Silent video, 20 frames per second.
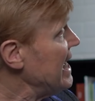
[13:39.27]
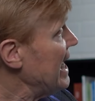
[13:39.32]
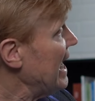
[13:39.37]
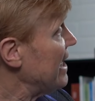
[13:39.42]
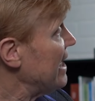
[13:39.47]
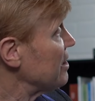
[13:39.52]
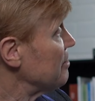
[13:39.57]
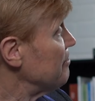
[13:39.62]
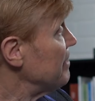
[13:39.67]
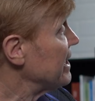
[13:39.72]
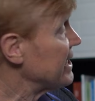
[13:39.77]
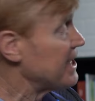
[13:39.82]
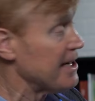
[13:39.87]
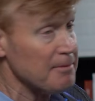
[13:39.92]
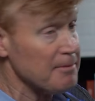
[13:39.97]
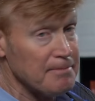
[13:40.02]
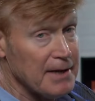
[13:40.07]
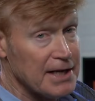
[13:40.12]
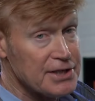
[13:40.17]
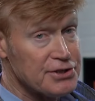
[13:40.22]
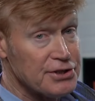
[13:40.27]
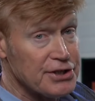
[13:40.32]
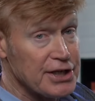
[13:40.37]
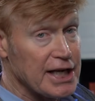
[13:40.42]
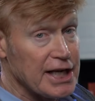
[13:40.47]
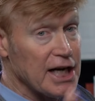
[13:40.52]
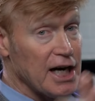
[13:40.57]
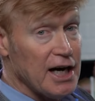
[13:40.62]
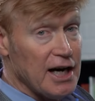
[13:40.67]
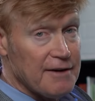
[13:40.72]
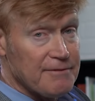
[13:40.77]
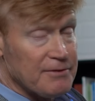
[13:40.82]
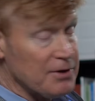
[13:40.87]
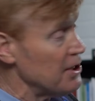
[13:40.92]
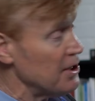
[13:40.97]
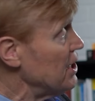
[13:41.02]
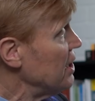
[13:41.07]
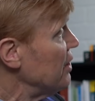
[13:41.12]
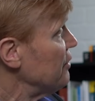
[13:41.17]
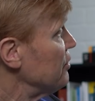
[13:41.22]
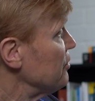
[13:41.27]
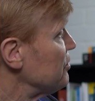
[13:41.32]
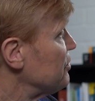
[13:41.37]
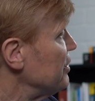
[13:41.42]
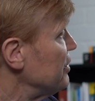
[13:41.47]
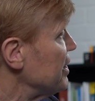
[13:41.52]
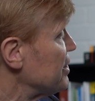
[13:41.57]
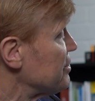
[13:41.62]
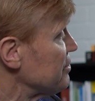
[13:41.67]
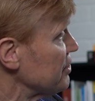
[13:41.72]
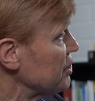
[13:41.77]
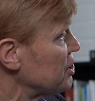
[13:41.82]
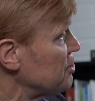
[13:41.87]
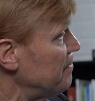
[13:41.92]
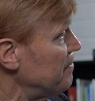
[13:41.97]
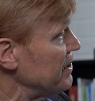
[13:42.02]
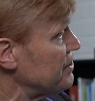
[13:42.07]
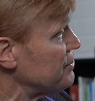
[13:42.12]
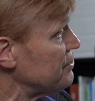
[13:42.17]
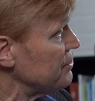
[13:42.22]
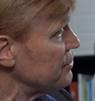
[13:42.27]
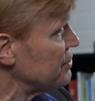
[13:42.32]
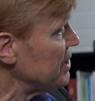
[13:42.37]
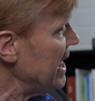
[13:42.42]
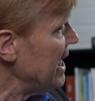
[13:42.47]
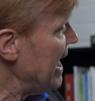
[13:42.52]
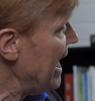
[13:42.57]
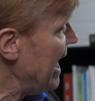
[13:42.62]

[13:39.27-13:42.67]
out of the Medicare budget to cover those additional expenses.